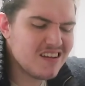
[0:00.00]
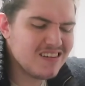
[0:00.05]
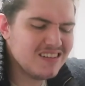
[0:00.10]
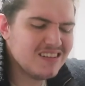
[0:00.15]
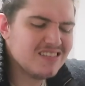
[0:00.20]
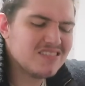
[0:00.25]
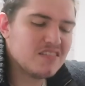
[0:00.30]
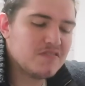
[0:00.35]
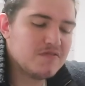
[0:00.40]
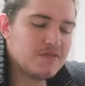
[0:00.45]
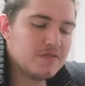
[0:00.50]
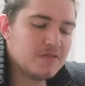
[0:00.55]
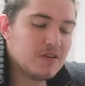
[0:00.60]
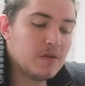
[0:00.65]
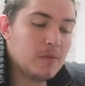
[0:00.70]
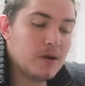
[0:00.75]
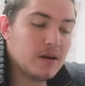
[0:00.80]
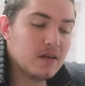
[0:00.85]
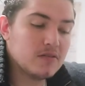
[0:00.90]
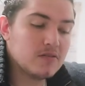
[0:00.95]
Like, at least like
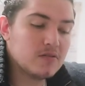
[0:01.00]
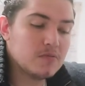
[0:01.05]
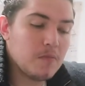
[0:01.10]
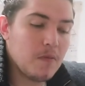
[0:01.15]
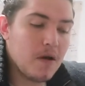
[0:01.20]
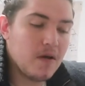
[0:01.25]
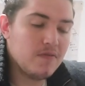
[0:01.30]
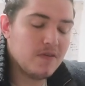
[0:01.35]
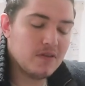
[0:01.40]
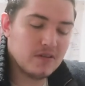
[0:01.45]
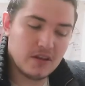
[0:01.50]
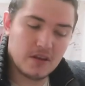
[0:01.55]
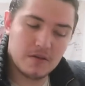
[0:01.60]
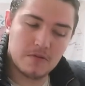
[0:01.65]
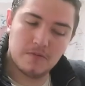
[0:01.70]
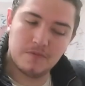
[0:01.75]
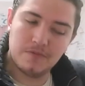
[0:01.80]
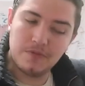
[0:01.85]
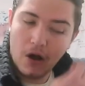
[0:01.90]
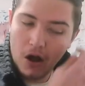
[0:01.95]
15 minutes. And then
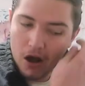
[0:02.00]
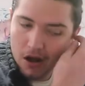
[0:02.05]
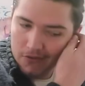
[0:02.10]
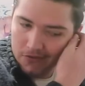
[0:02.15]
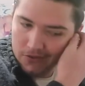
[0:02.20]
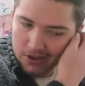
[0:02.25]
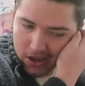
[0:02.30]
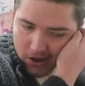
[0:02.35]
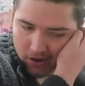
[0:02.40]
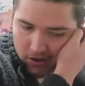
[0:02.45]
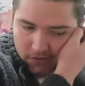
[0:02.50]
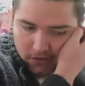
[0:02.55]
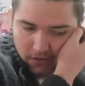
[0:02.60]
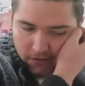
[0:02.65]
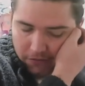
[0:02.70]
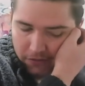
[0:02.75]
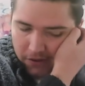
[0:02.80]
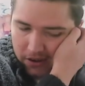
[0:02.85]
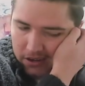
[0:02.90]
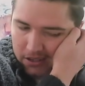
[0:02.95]
like half an hour
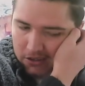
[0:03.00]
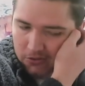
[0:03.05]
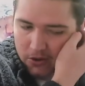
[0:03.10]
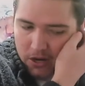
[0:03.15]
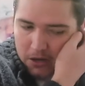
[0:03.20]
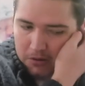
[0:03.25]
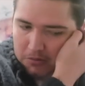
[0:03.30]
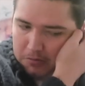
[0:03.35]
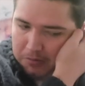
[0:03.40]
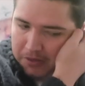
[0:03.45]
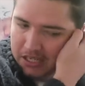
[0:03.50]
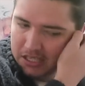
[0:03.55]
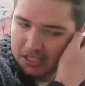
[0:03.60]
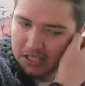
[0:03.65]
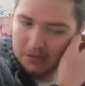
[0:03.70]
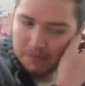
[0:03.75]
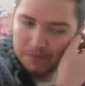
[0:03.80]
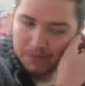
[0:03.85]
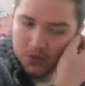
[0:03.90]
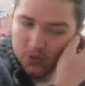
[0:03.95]
of finding the right
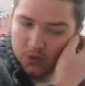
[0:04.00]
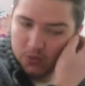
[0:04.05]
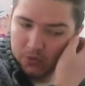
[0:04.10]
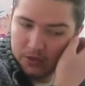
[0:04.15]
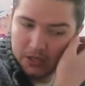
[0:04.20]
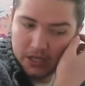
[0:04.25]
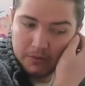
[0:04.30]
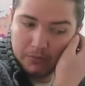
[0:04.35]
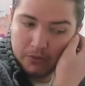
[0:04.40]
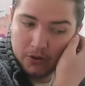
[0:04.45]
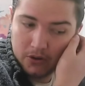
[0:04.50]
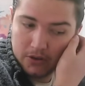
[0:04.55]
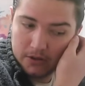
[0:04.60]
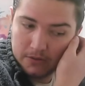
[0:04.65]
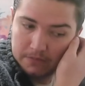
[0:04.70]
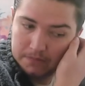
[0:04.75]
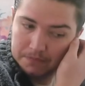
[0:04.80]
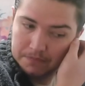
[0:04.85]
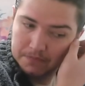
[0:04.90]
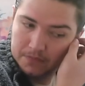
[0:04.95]
space so it wouldn't get
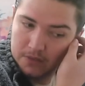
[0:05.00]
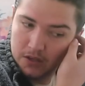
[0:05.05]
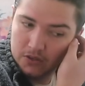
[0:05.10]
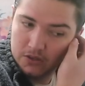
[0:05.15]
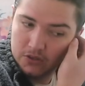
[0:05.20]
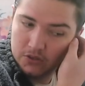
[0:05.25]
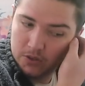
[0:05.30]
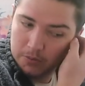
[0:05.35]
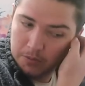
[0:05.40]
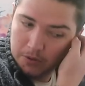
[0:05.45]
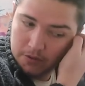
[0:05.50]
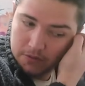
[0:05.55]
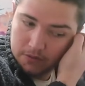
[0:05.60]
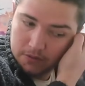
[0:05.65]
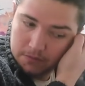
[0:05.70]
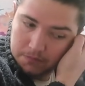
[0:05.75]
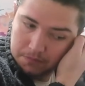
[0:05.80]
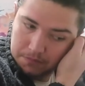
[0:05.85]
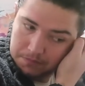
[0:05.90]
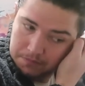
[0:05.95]
broken on the trip.
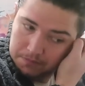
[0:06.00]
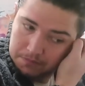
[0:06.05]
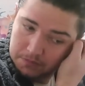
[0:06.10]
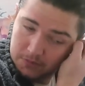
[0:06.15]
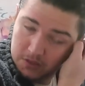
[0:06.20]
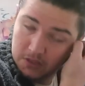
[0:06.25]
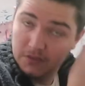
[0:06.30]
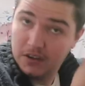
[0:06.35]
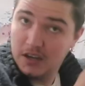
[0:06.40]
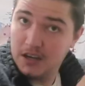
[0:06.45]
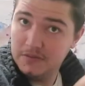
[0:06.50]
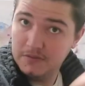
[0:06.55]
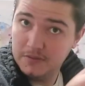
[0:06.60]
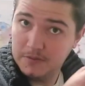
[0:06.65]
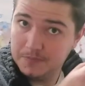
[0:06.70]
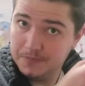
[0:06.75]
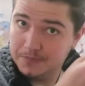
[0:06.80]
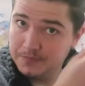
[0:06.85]
I survived.